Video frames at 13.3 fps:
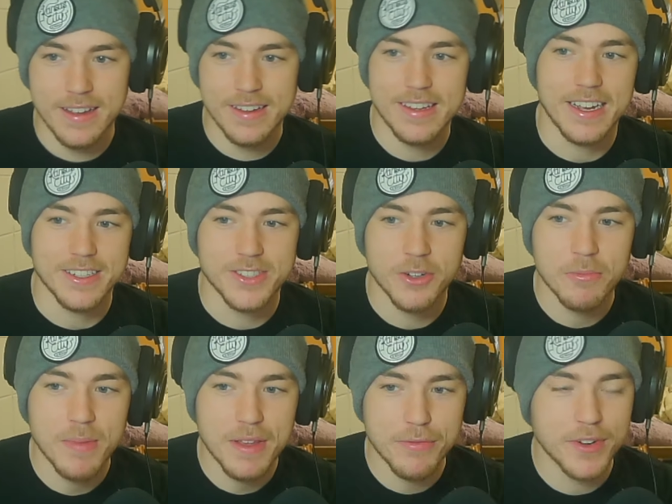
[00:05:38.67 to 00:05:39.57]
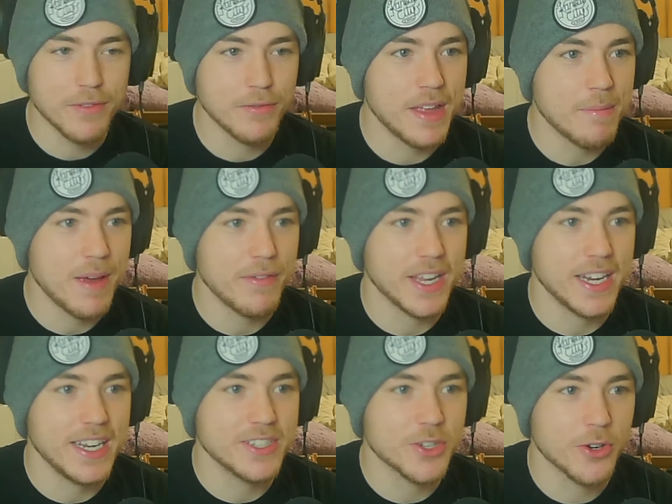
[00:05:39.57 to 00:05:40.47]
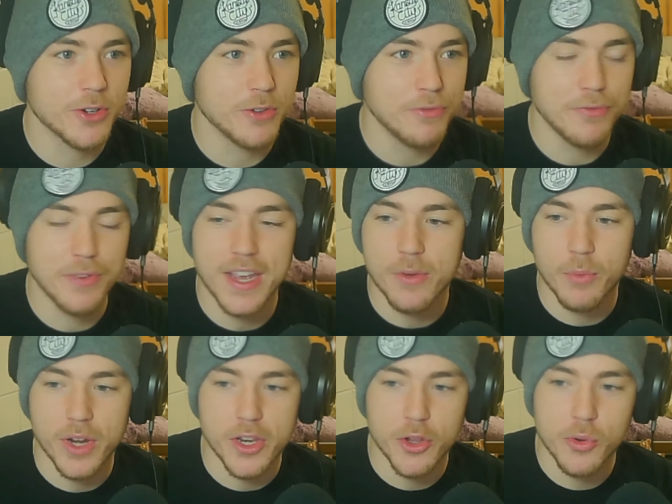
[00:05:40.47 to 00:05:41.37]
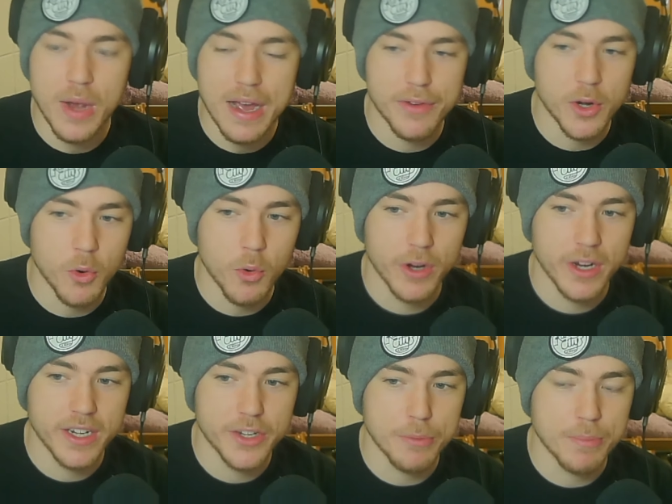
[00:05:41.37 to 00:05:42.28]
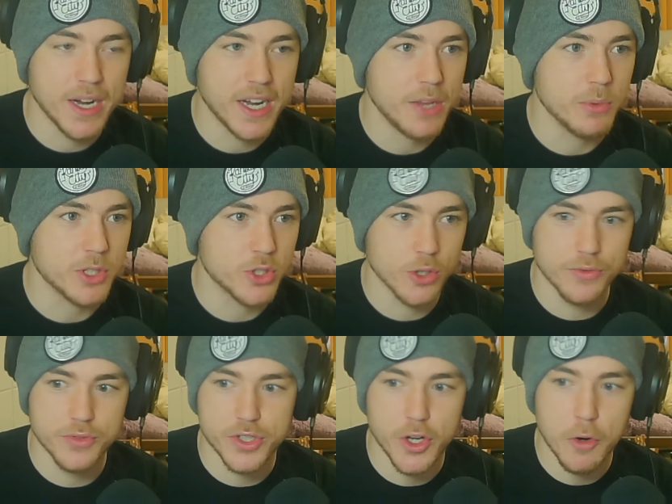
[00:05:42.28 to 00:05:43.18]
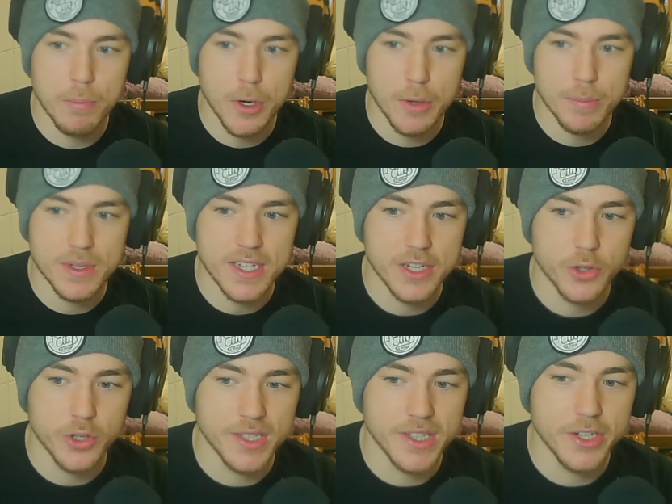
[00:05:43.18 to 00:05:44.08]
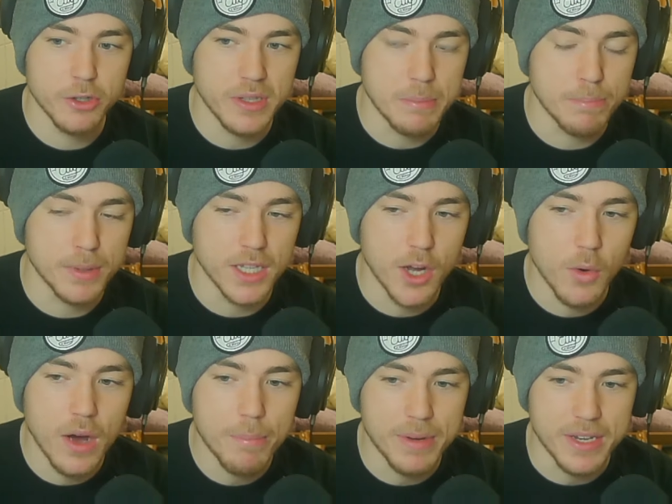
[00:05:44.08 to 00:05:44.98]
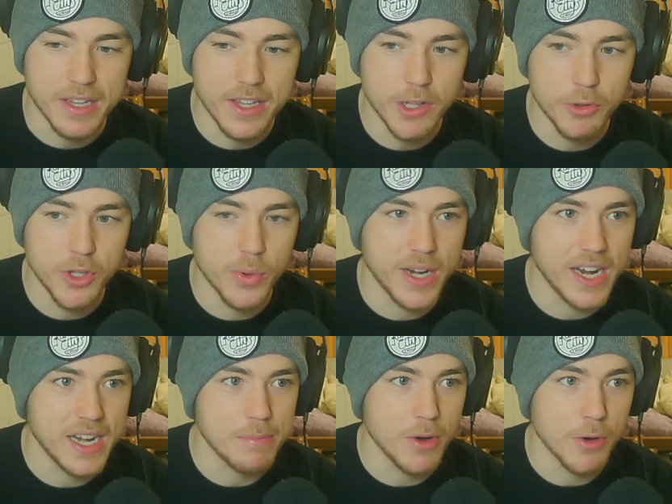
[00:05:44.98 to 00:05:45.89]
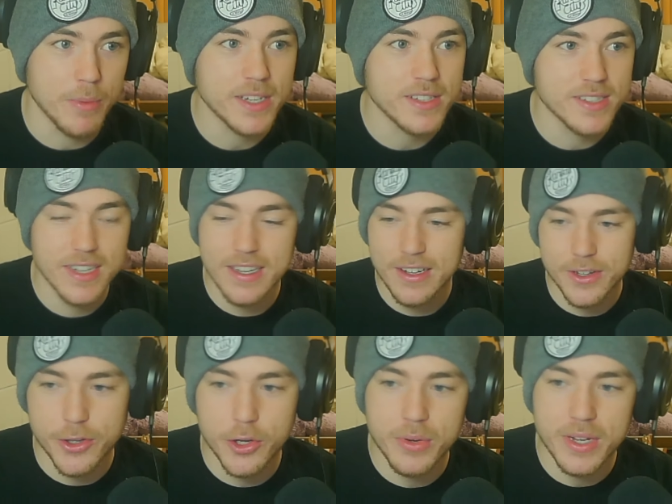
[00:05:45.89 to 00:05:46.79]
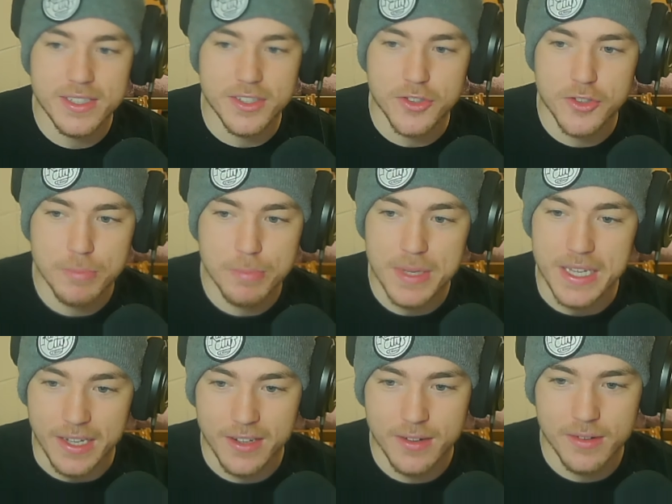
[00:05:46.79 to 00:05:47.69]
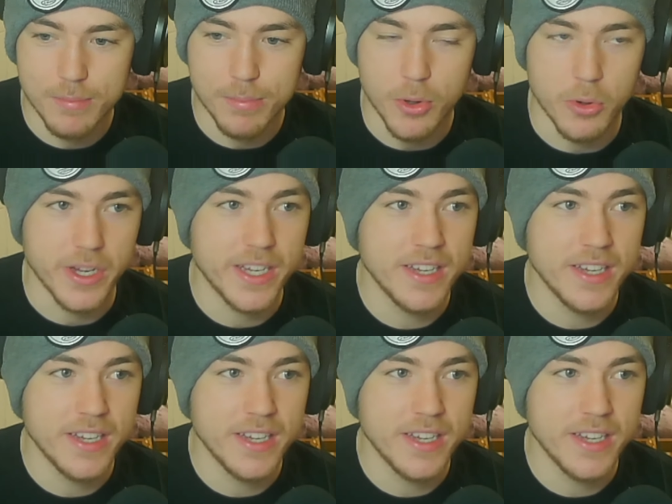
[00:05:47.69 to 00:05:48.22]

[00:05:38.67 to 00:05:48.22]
Yeah, don't make fun of them having an internal fin when you have an organ in your body which serves no purpose and could literally blow up and kill you at any moment. You don't get to speak. Boy.